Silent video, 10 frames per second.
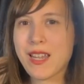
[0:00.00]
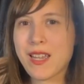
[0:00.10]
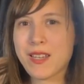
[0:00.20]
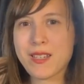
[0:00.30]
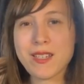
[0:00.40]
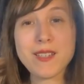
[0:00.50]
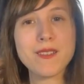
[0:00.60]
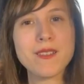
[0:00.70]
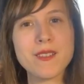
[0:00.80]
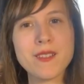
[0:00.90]
And
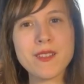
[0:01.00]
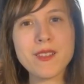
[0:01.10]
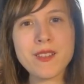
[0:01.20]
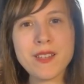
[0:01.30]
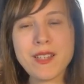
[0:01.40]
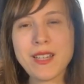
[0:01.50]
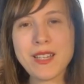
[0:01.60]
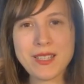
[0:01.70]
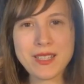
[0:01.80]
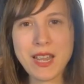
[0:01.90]

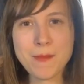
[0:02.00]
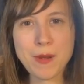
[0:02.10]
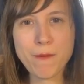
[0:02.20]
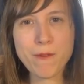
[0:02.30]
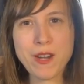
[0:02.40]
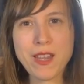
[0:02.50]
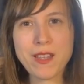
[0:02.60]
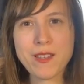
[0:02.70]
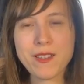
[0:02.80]
it set me free.